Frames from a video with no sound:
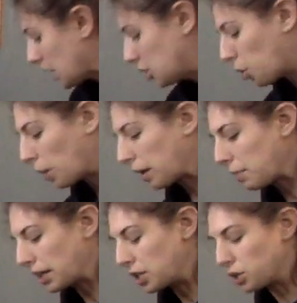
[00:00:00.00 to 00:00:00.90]
So what I'm
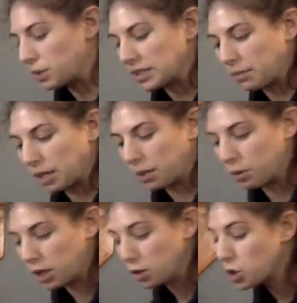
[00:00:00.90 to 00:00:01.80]
going to do is
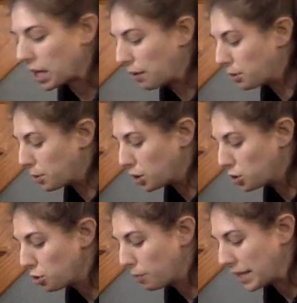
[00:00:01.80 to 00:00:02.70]
usually I would put
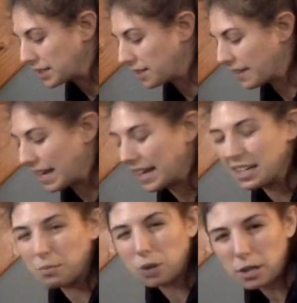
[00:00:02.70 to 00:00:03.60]
toothpaste on the
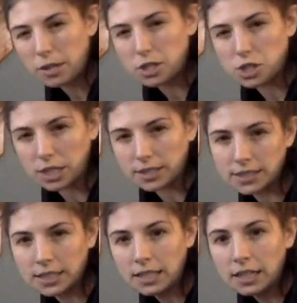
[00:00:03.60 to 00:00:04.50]
end and pretty much
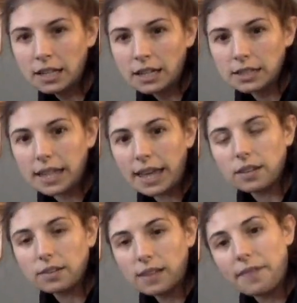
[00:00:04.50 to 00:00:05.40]
just let
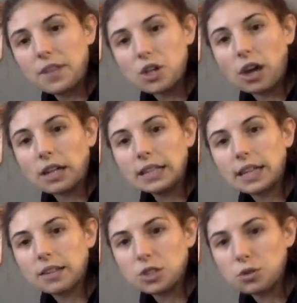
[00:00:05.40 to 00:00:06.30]
the dog
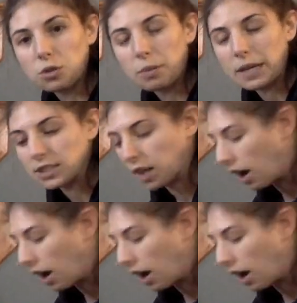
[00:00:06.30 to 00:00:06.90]
lick the toothpaste